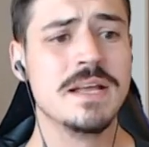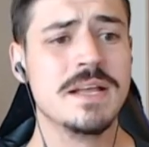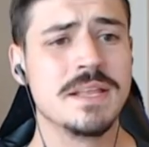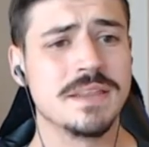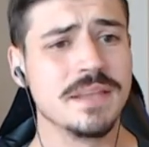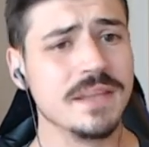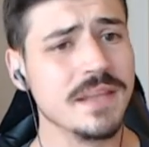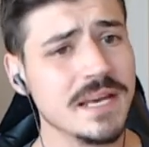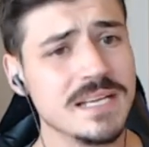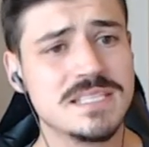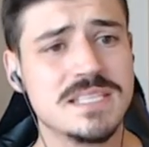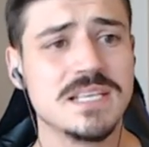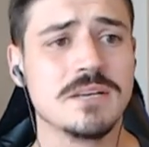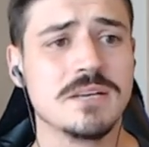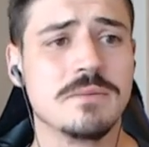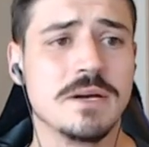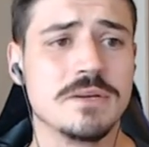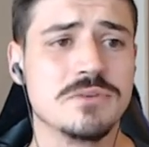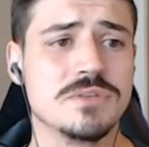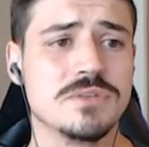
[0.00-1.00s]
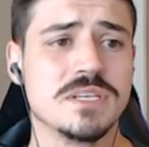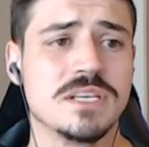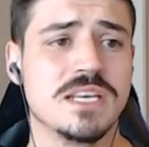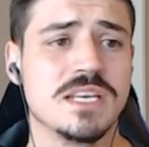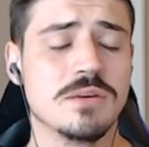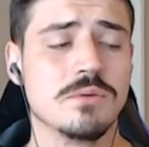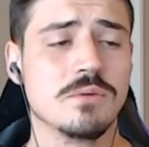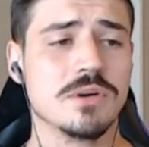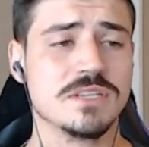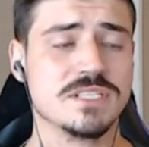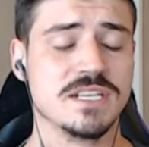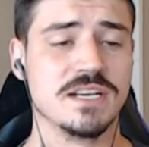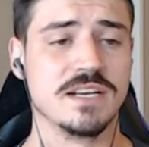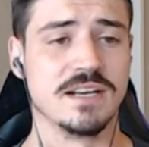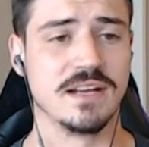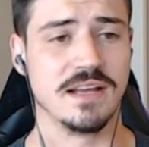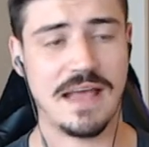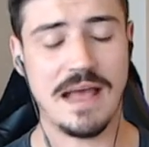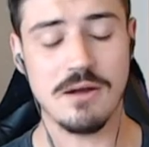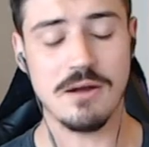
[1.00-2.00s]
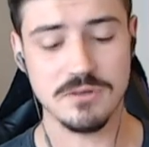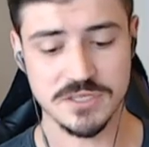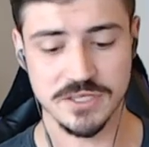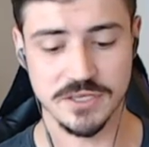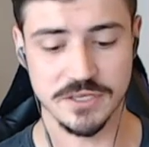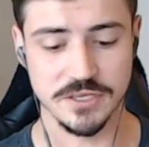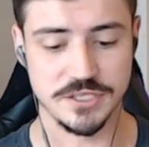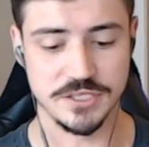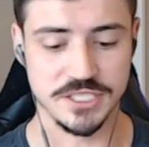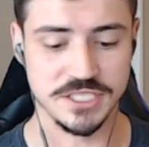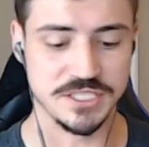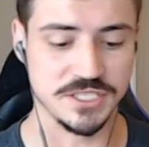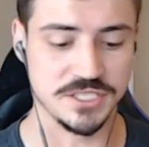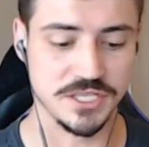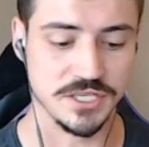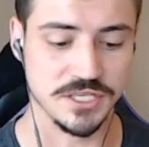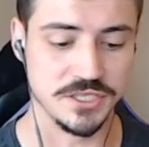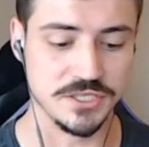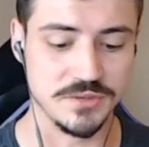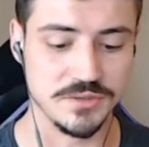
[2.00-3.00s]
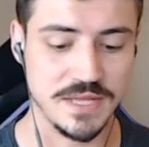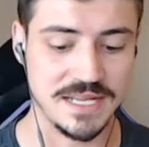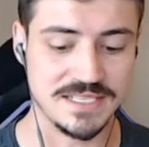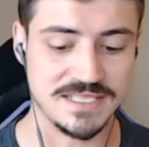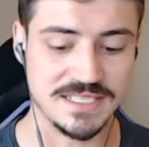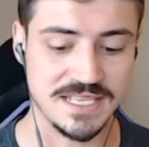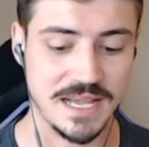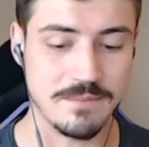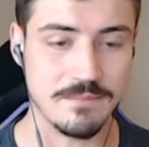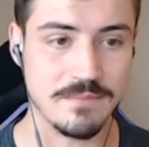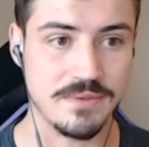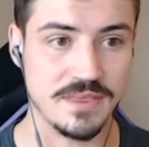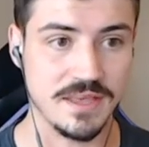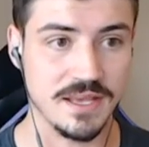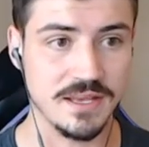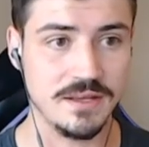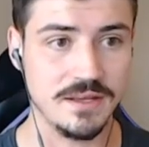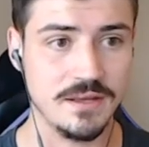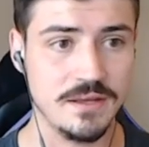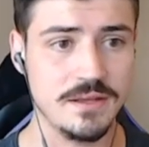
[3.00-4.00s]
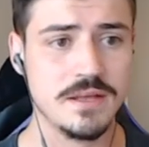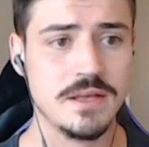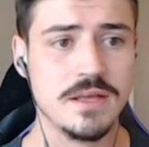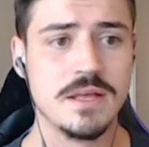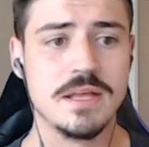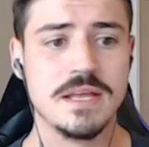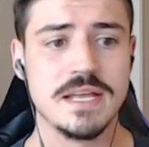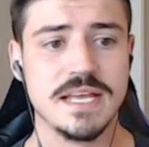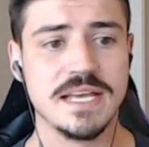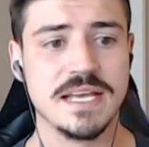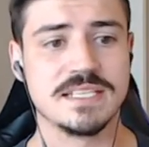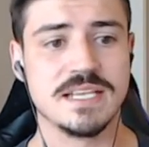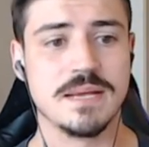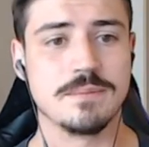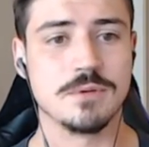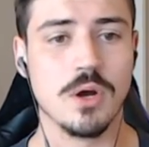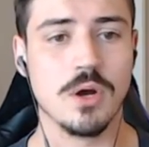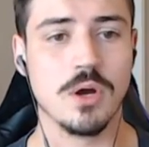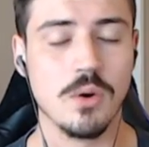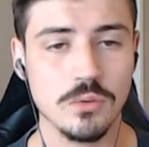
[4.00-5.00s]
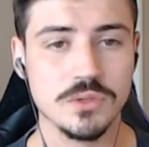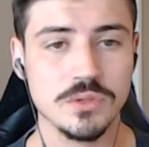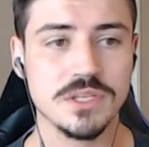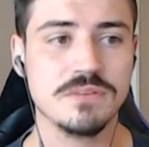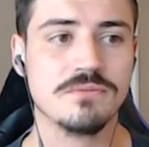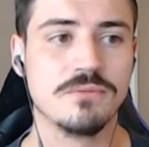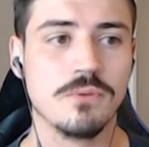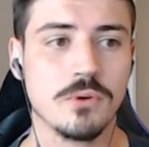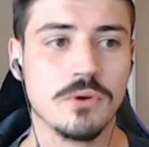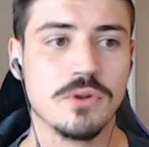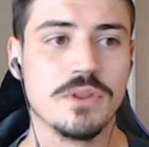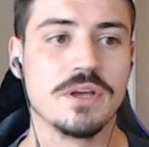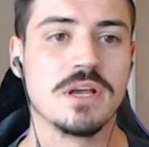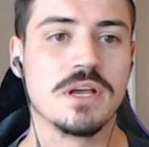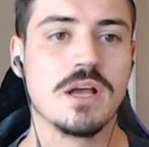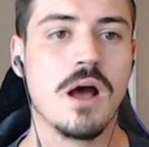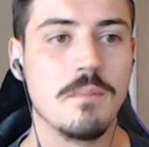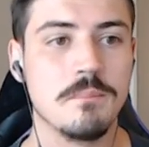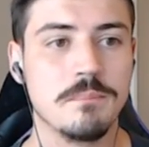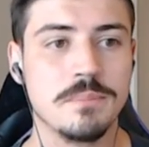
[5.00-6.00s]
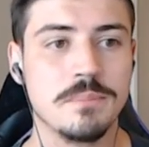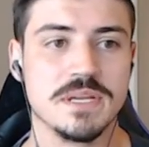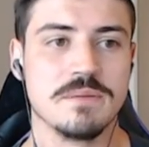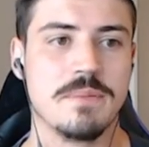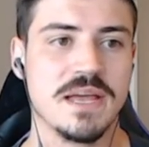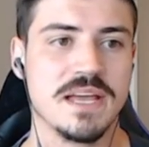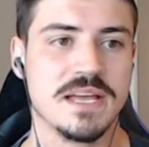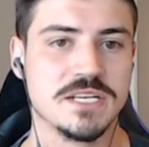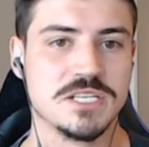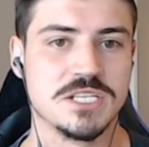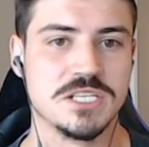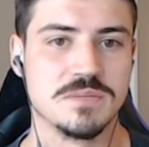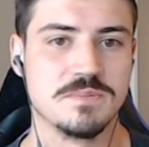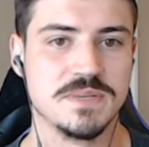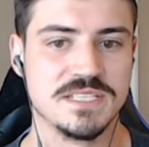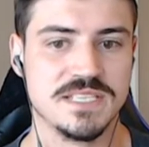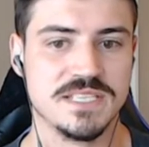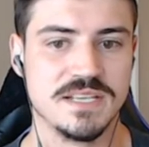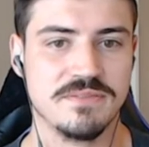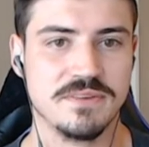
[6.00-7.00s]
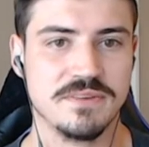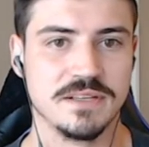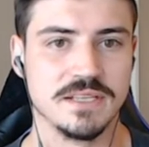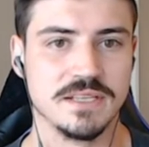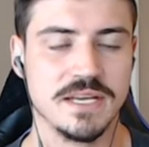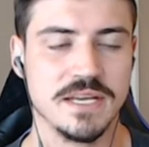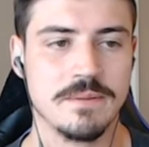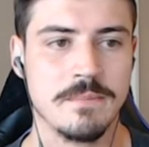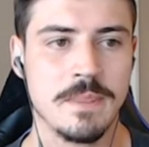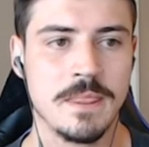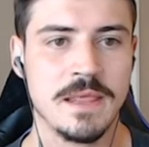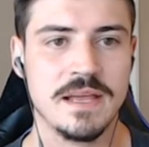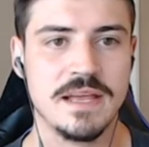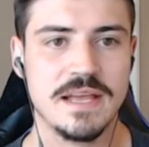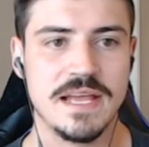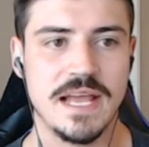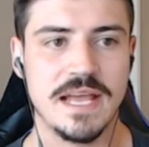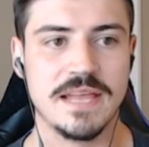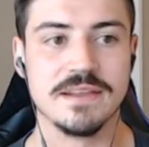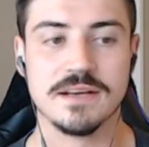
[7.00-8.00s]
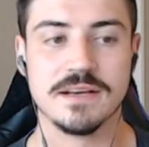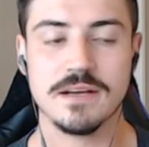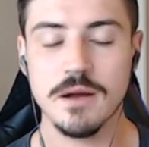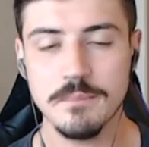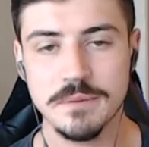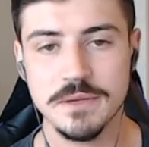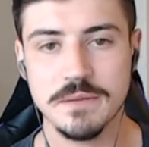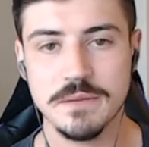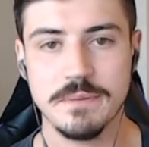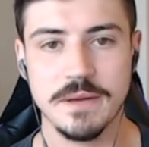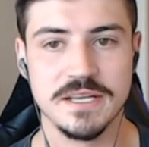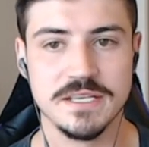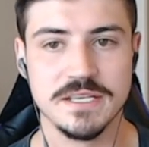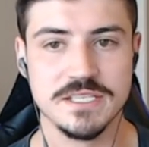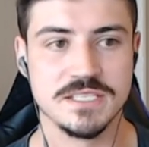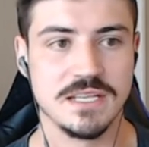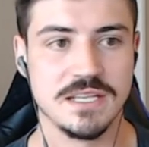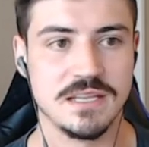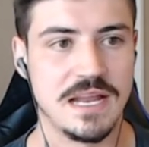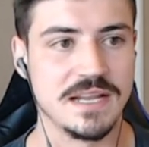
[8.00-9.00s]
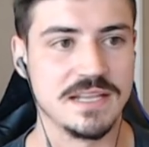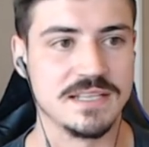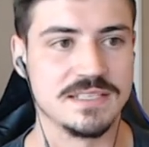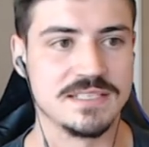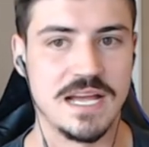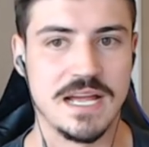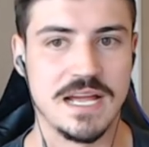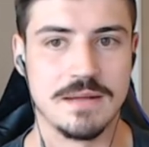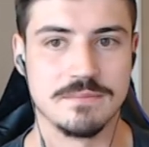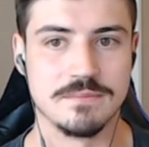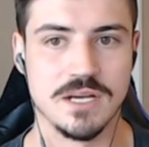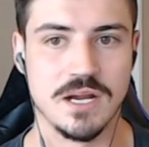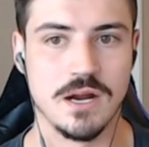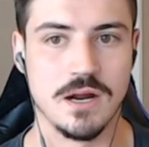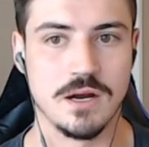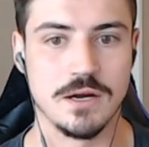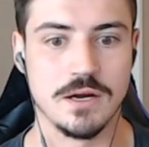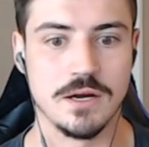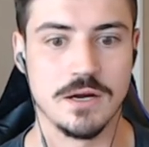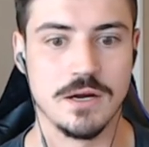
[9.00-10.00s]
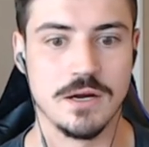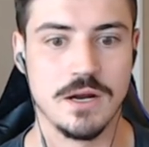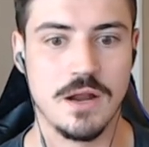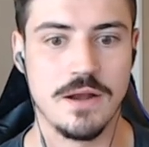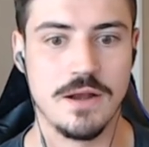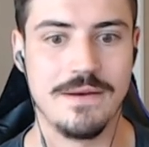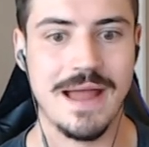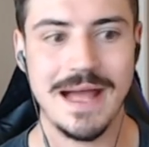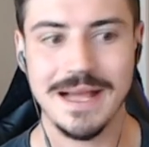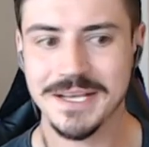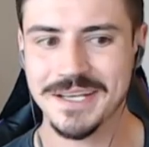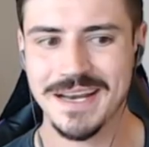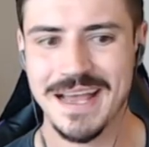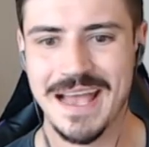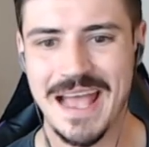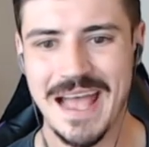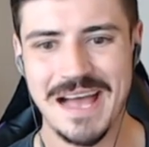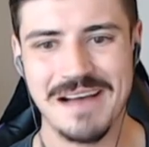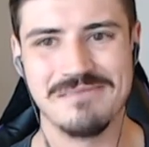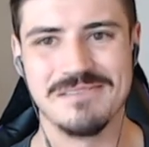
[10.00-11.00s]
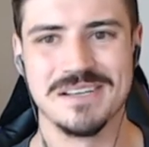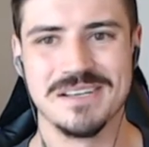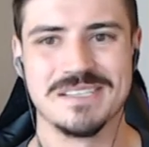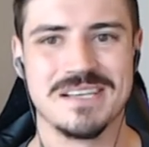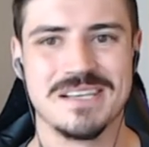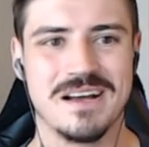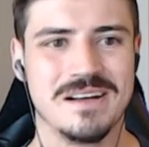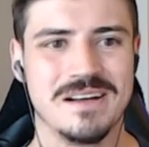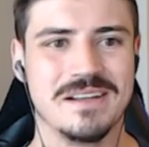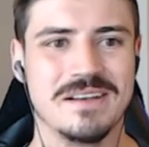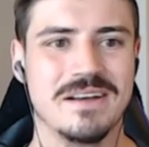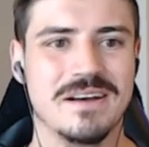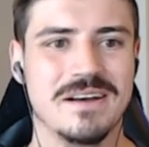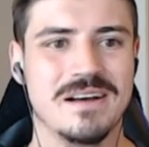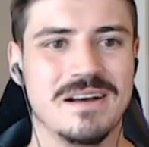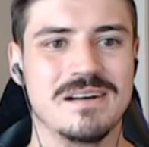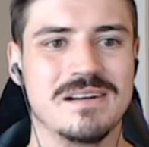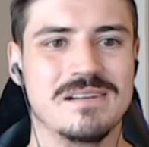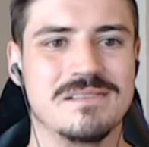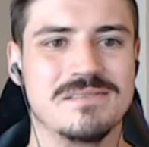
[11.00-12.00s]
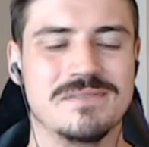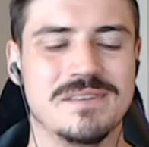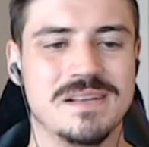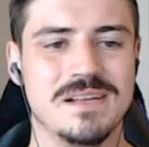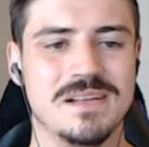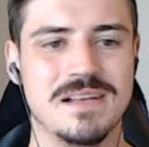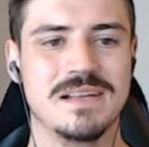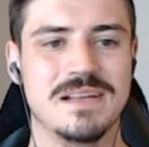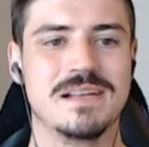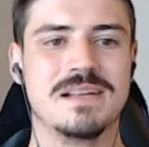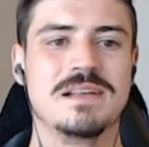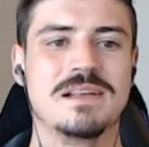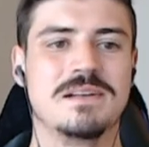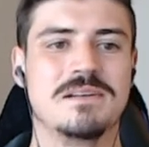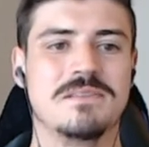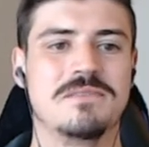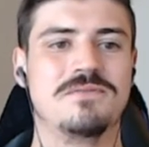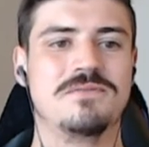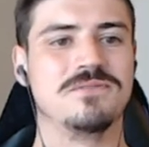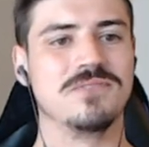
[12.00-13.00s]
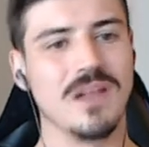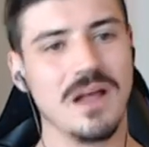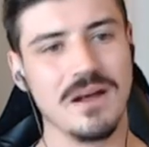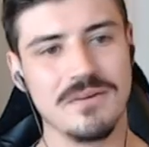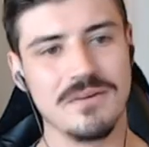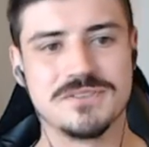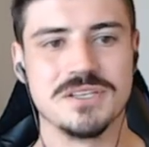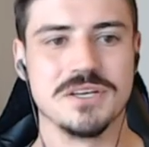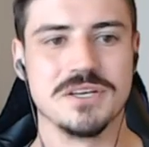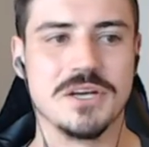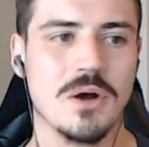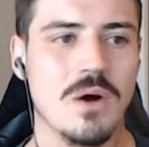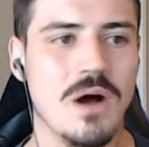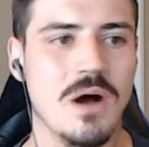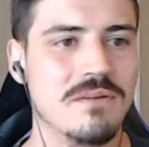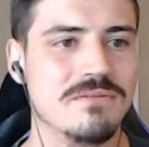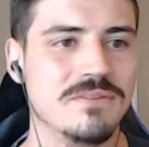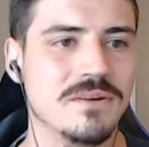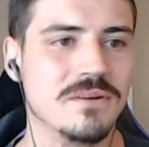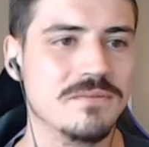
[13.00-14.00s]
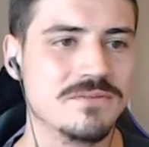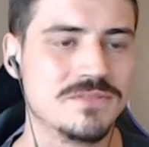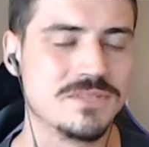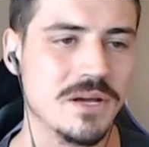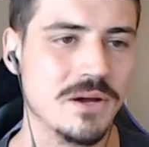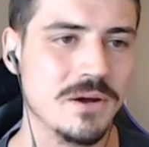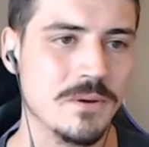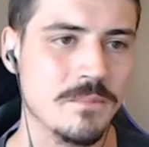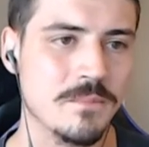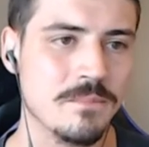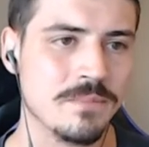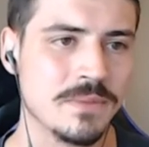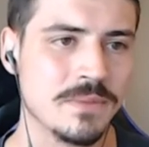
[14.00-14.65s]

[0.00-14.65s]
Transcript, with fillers: The nice thing about using keywords in an account search is it's going to do that same thing, except only for the company page specifically. And the company pages a lot of the times are not going to have a ton of fluff to go off of. So